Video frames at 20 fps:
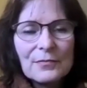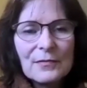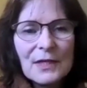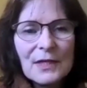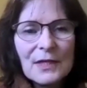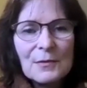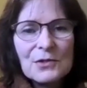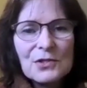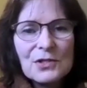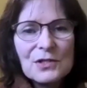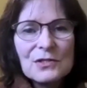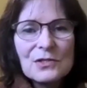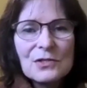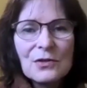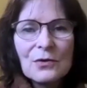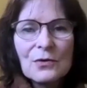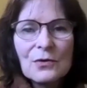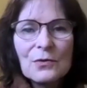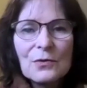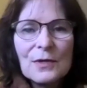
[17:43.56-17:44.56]
images.
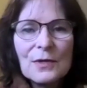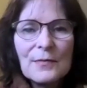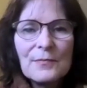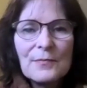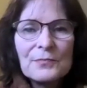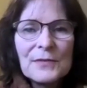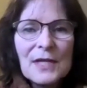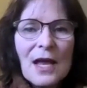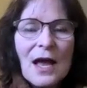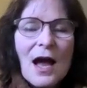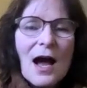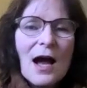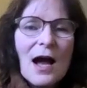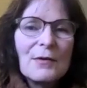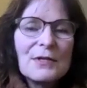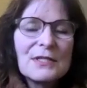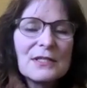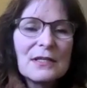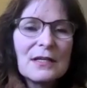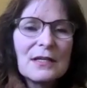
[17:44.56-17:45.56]
So I
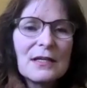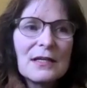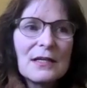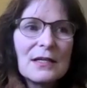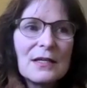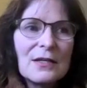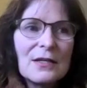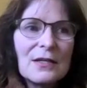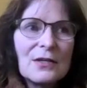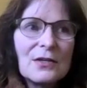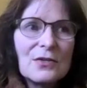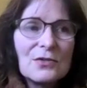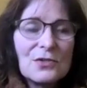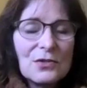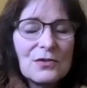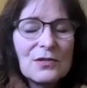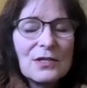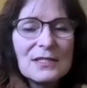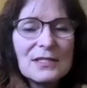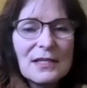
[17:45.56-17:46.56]
would say you
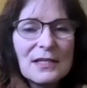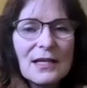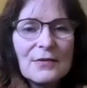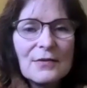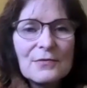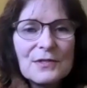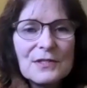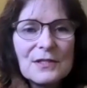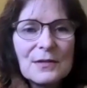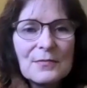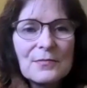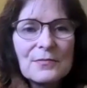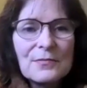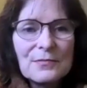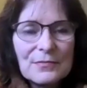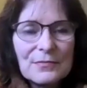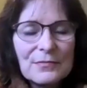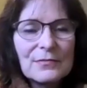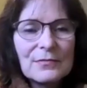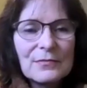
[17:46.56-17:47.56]
do need to have some,
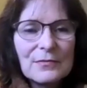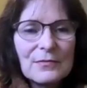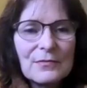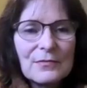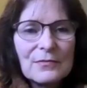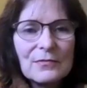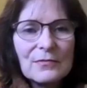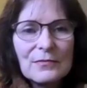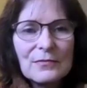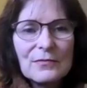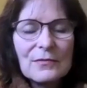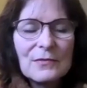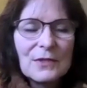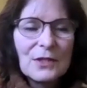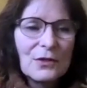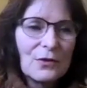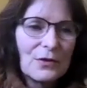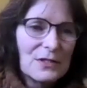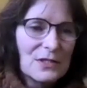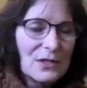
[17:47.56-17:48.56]

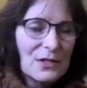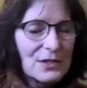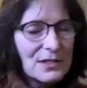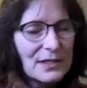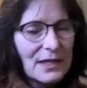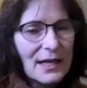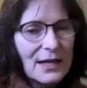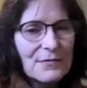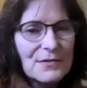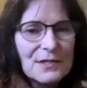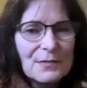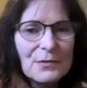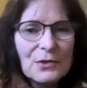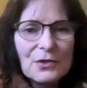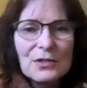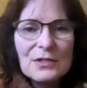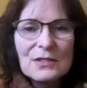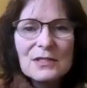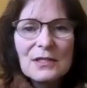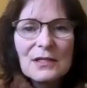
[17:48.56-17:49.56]
it's good to have some
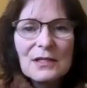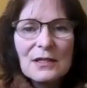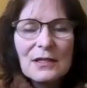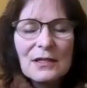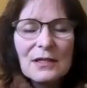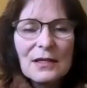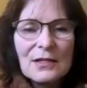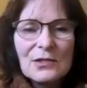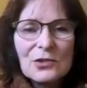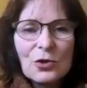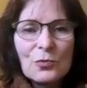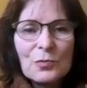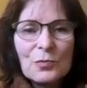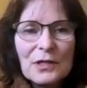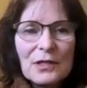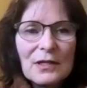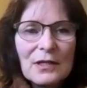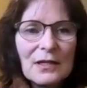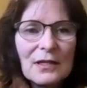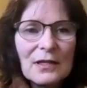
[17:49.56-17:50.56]
good
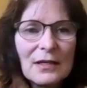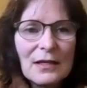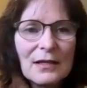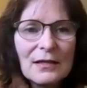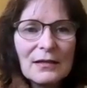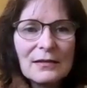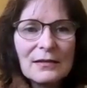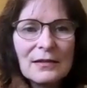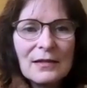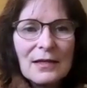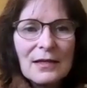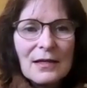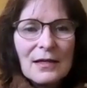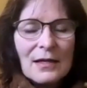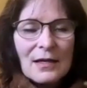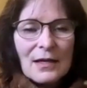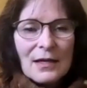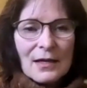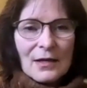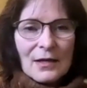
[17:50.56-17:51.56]
Adobe
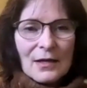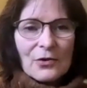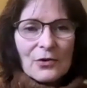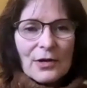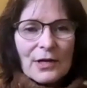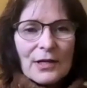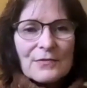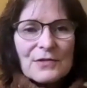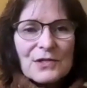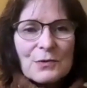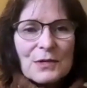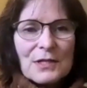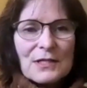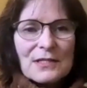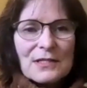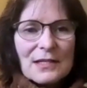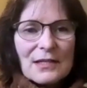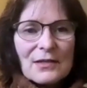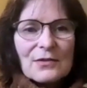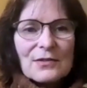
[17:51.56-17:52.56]
Creative Suite
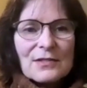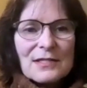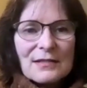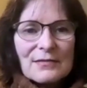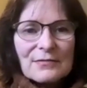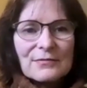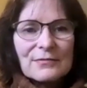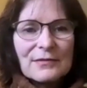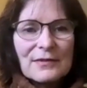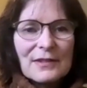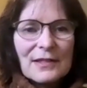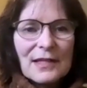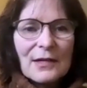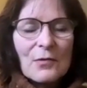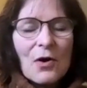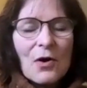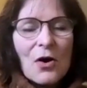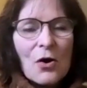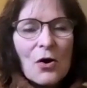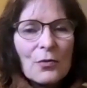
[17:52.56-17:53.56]
skills. It will
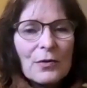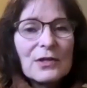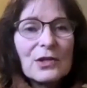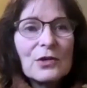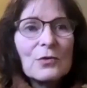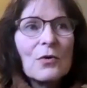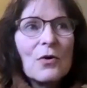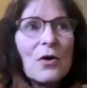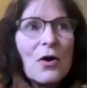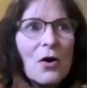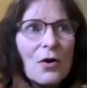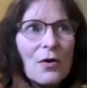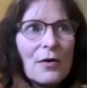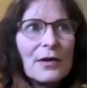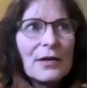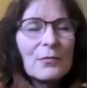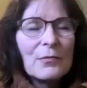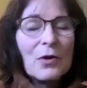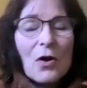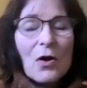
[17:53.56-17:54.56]

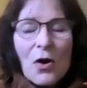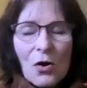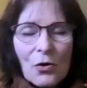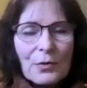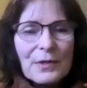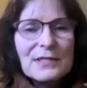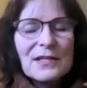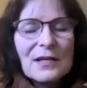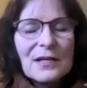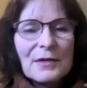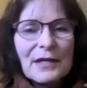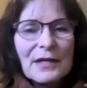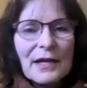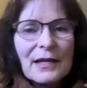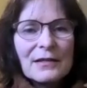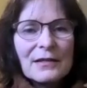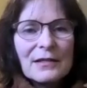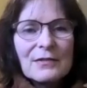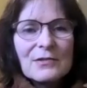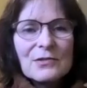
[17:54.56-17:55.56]
always come in
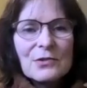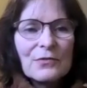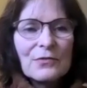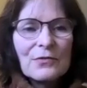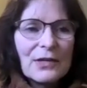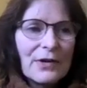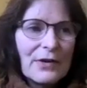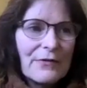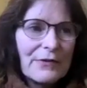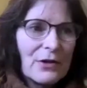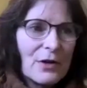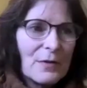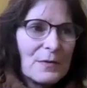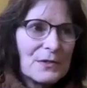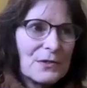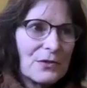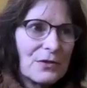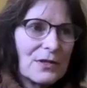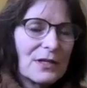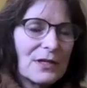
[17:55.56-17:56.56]
handy. So if you ever have an
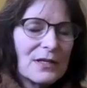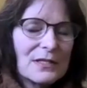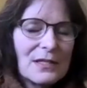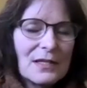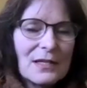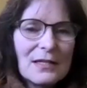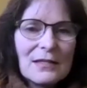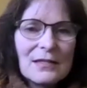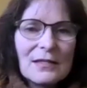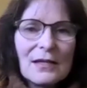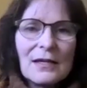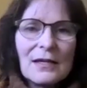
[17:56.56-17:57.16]
opportunity to take